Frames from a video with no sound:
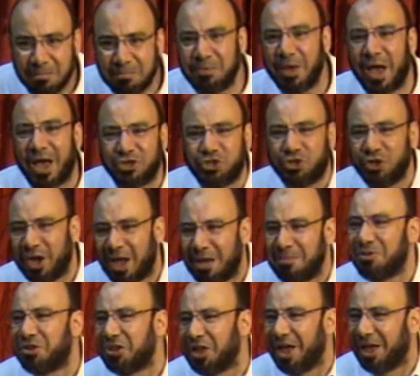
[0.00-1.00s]
bi'ashri
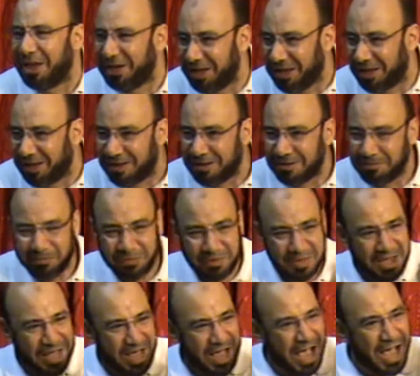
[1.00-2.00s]
amthaliha.
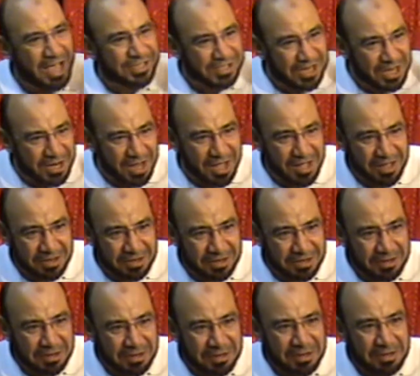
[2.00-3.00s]
Hasana
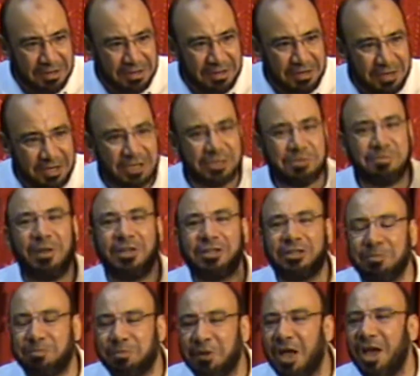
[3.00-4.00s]
is
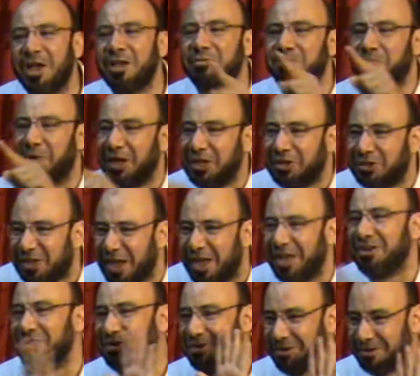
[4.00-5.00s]
multiplied by
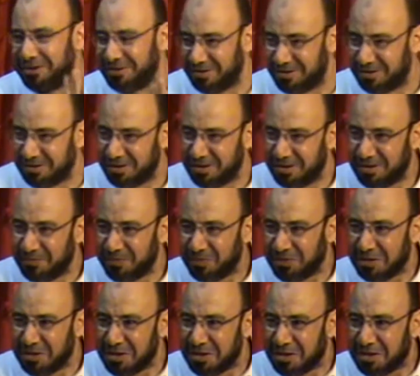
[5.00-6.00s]
10.
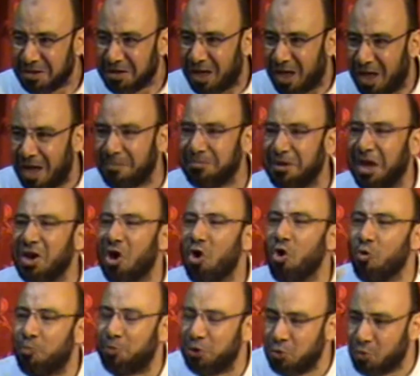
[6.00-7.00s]
I'm gonna
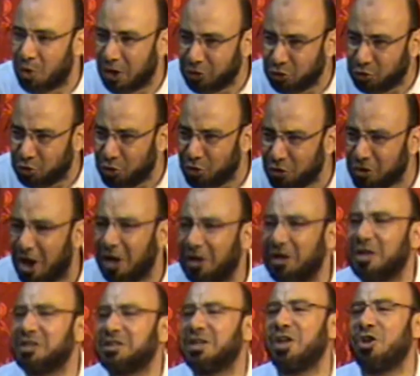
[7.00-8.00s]
open one door,
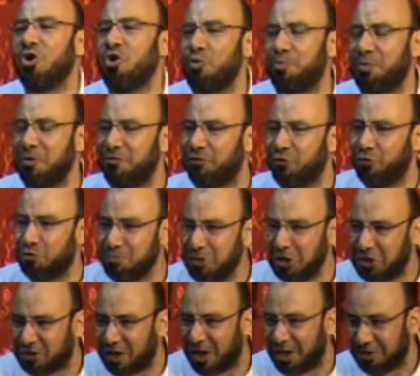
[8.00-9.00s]
Allah's gonna open for
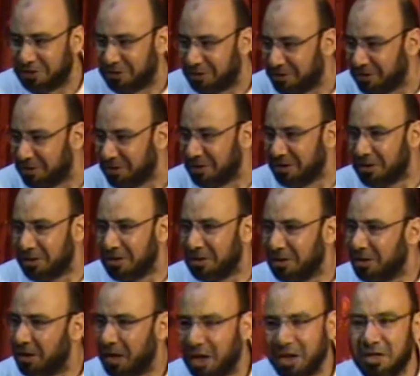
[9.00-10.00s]
me 10.
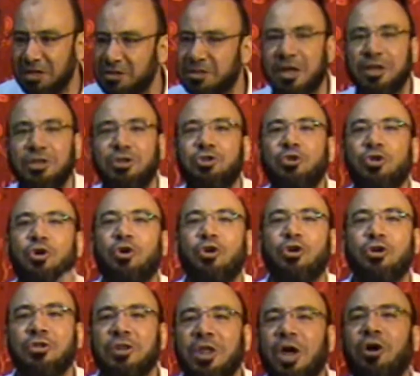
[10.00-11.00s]
And he said,
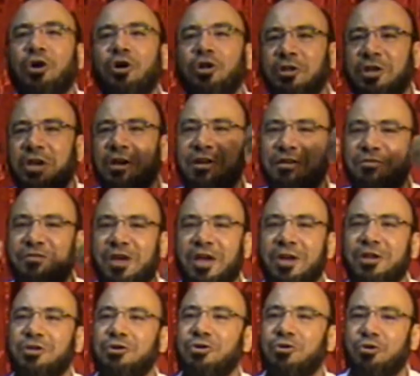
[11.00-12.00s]
the whole
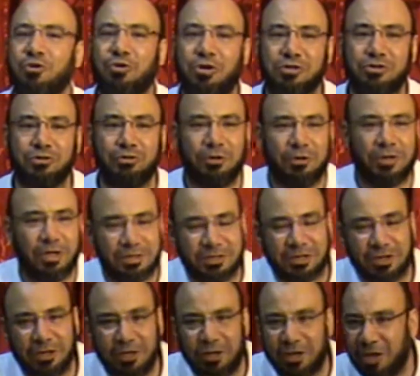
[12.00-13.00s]
caravan, O Rasulullah
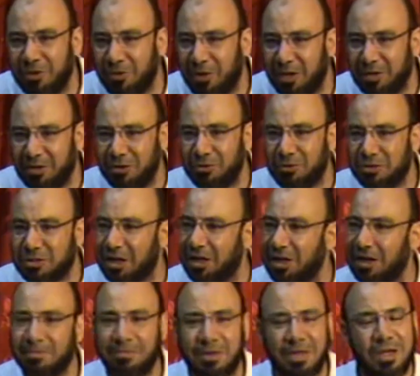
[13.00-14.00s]
sallallahu alayhi wa
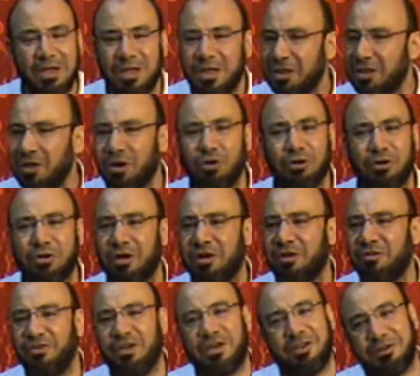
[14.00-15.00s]
sallam, the whole
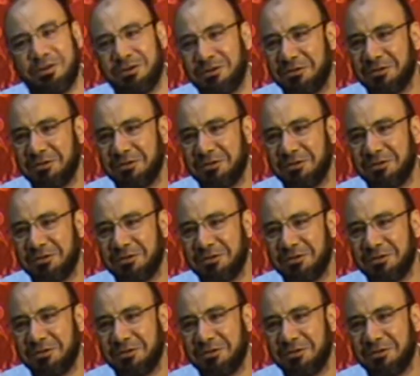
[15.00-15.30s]
caravan